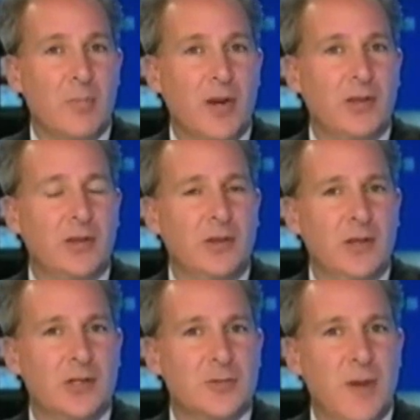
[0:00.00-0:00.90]
but at
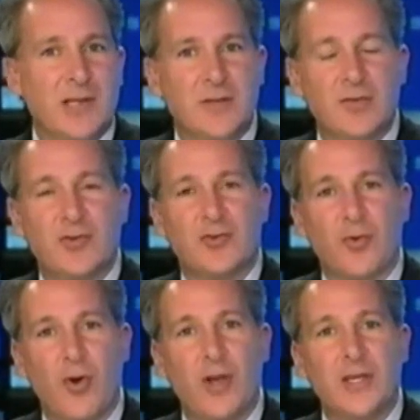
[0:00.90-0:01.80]
the expense of
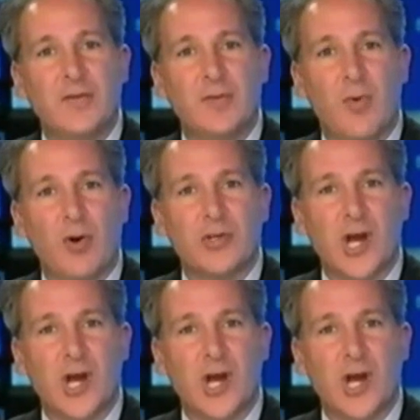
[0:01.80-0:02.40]
destroying even more